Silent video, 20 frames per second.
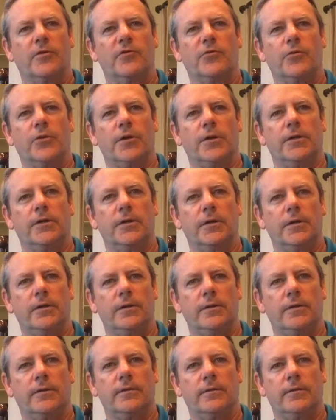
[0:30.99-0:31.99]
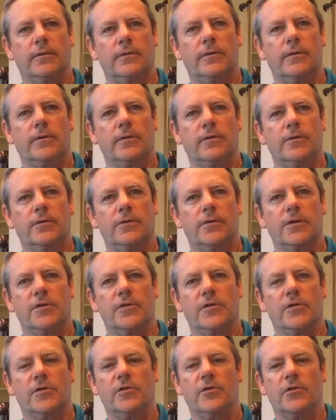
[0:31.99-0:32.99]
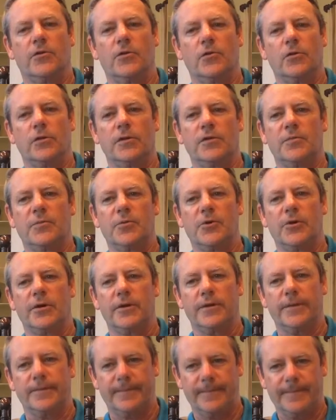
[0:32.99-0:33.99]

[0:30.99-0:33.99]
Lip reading: Trinity, Jesus and the Holy Spirit.